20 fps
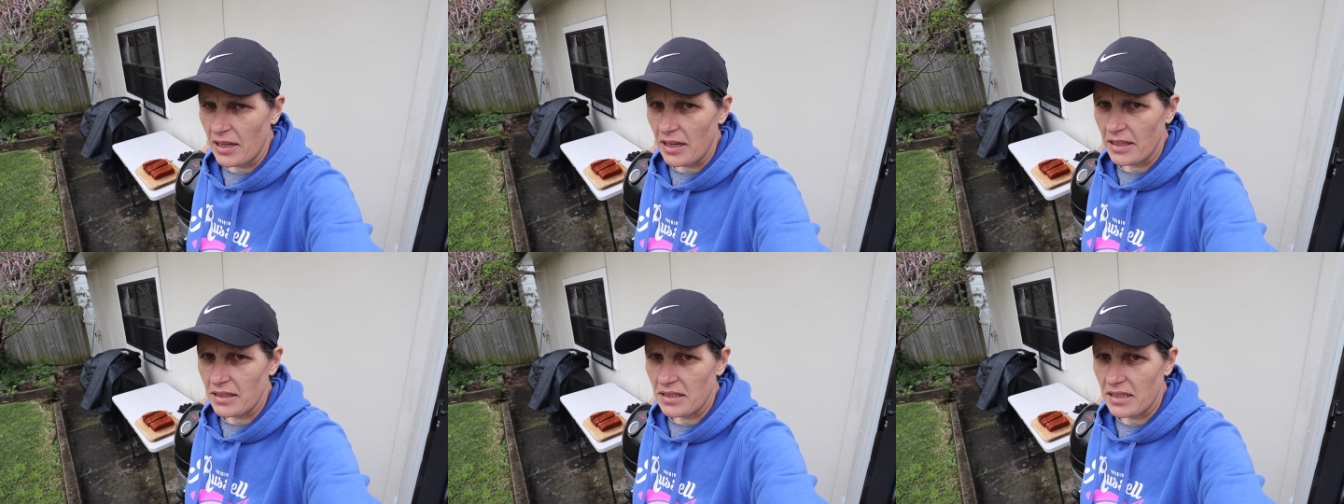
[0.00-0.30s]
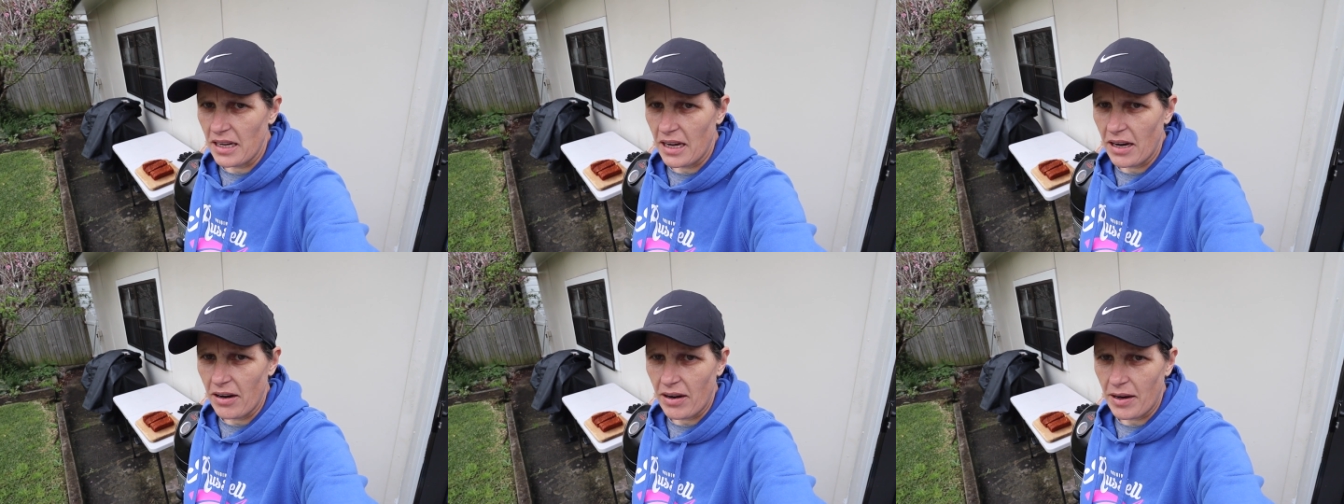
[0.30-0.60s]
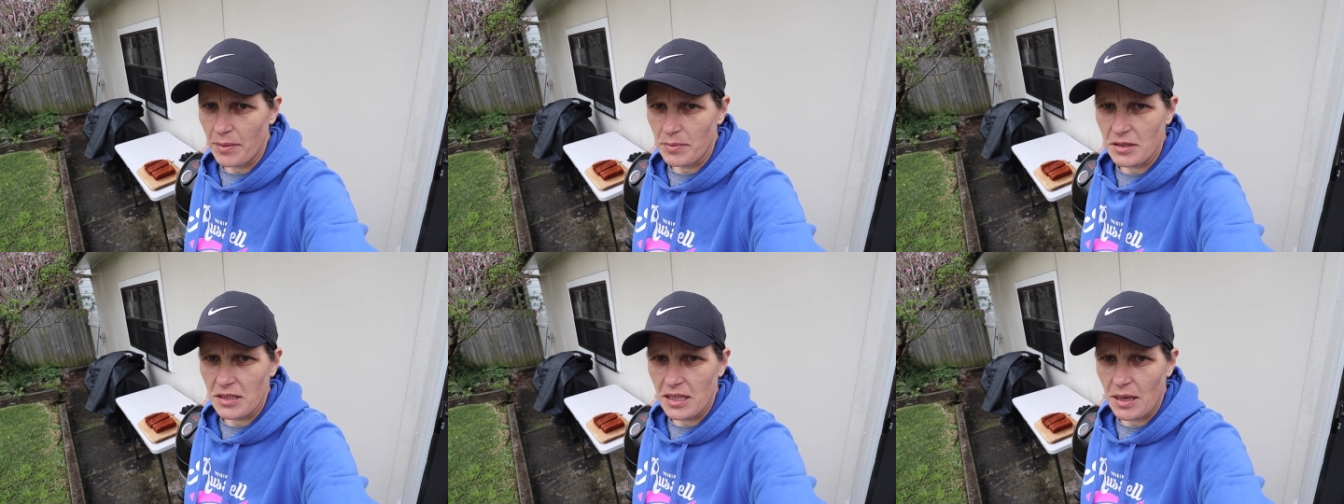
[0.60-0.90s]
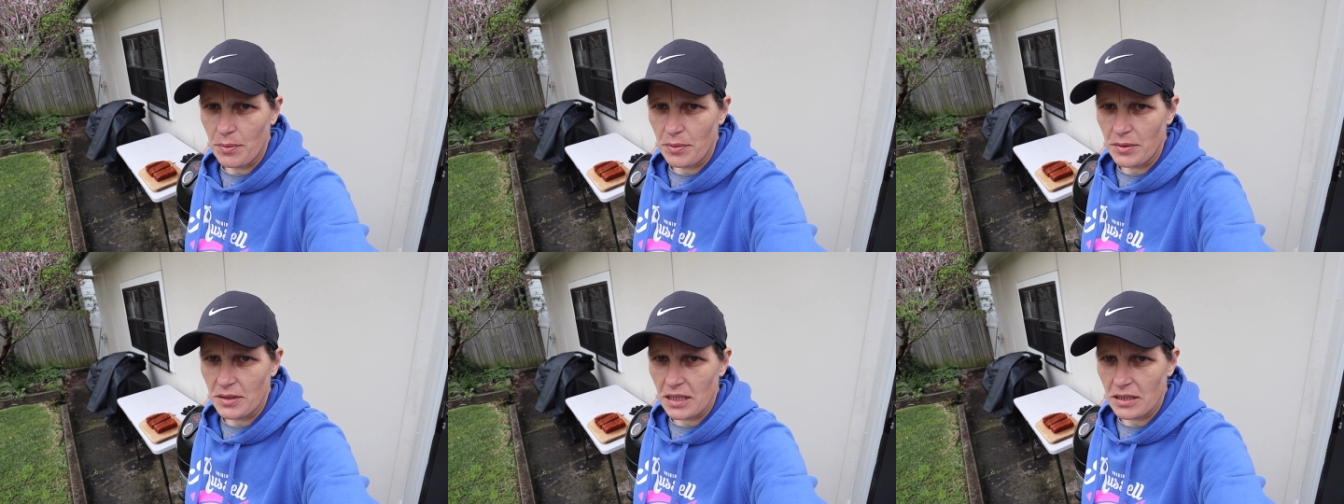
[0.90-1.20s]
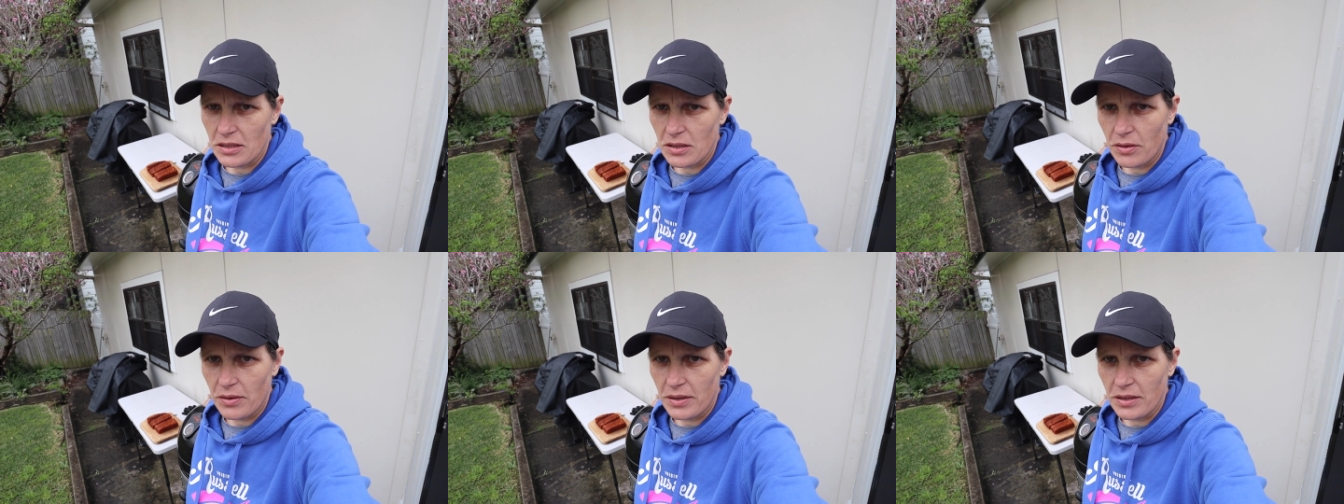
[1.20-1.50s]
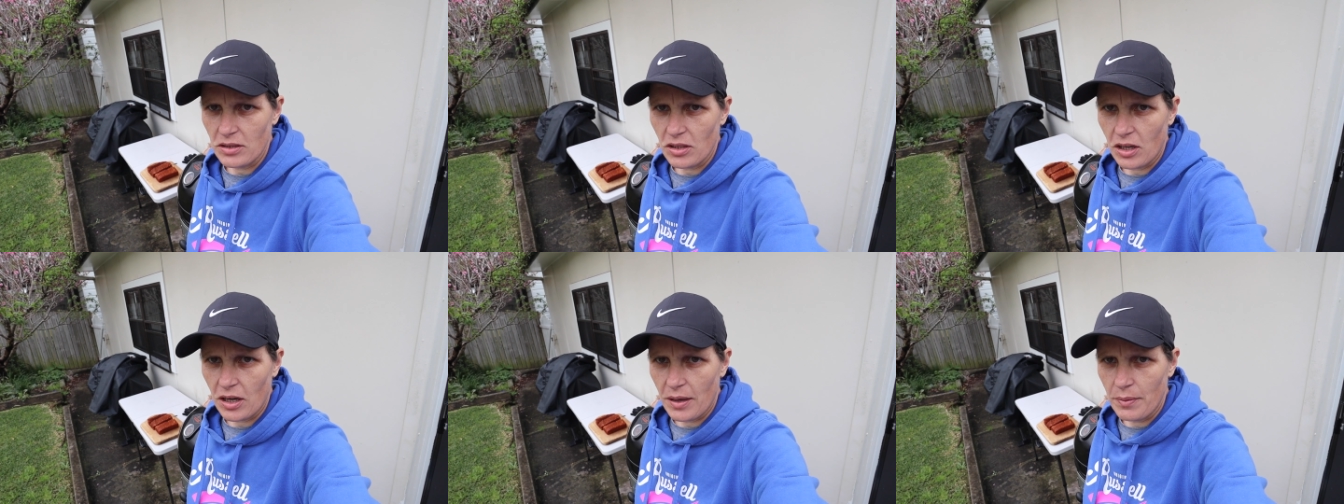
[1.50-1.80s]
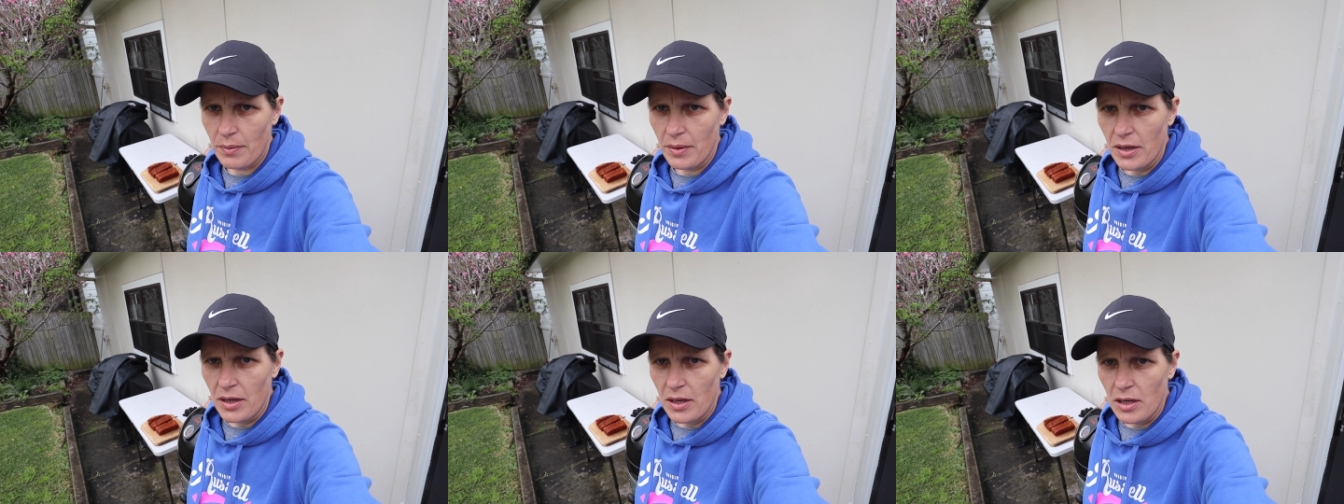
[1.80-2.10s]
It's now up to temperature, so it is
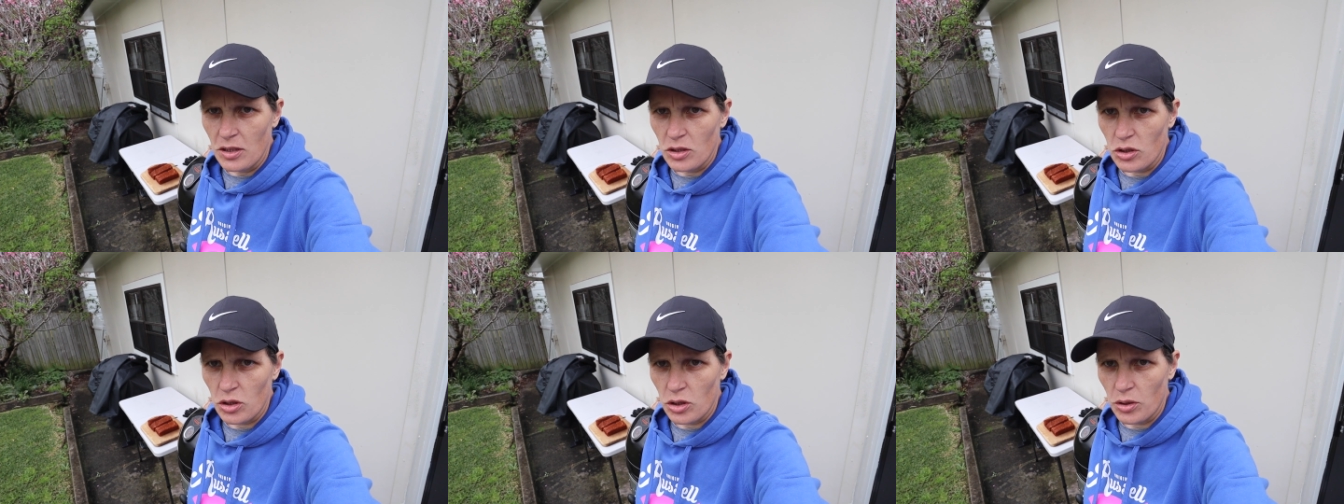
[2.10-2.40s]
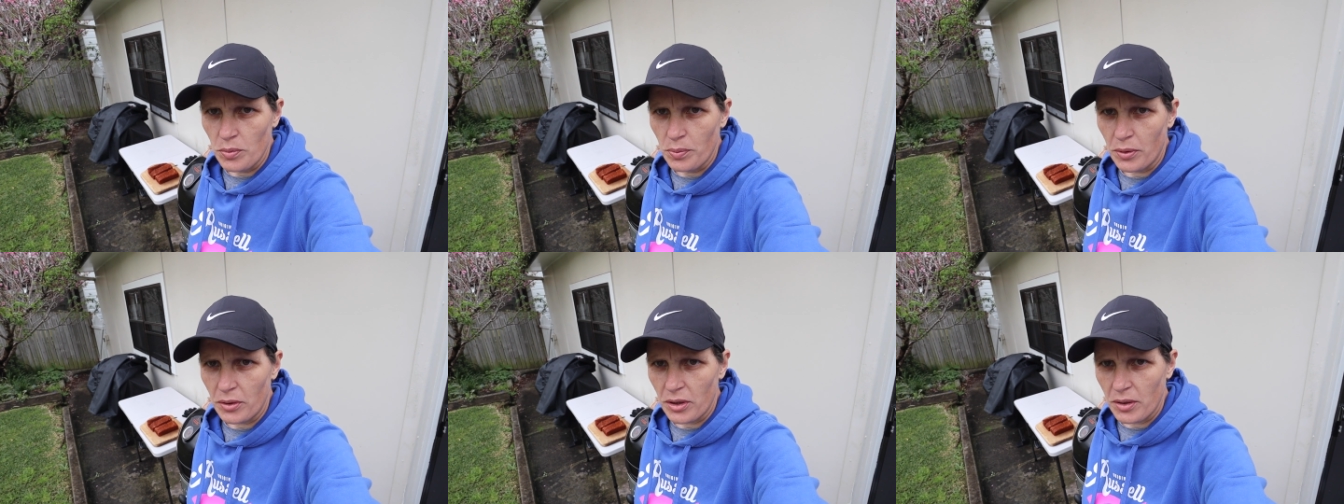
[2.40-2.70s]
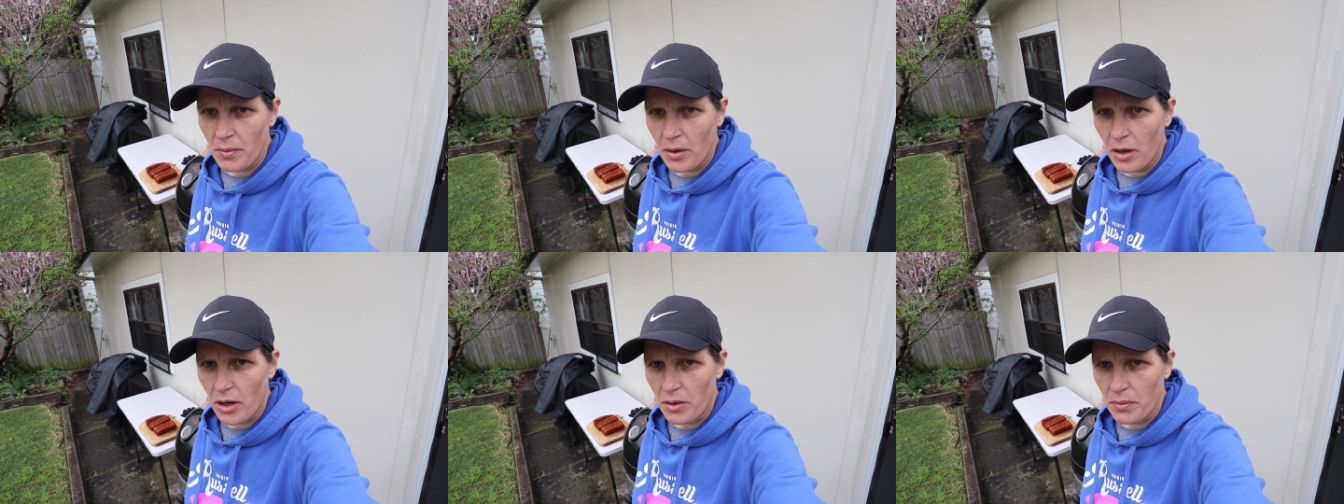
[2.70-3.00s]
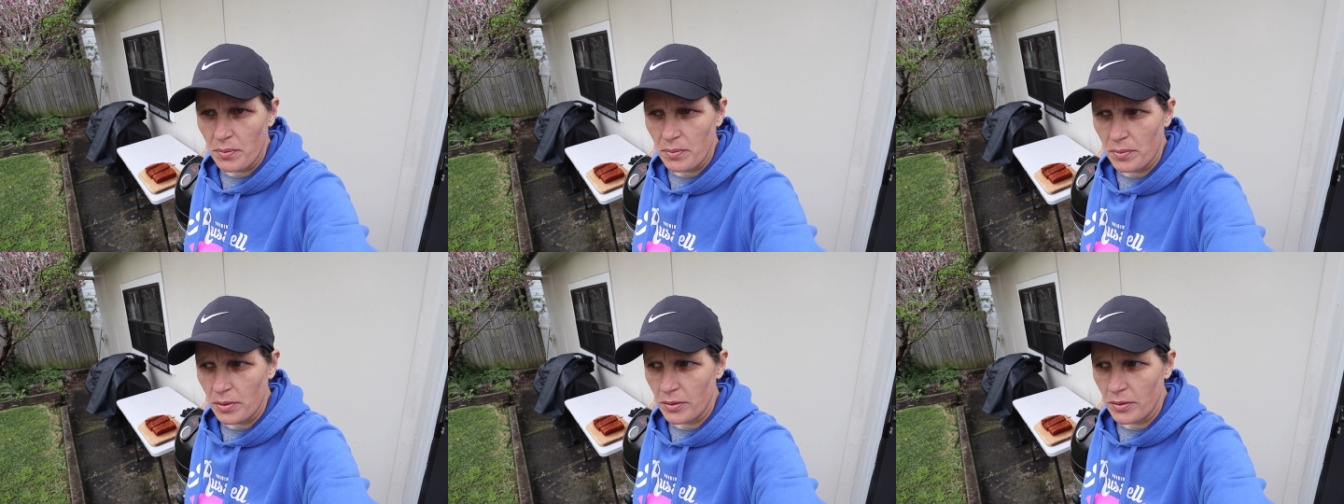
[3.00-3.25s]
time to put them on,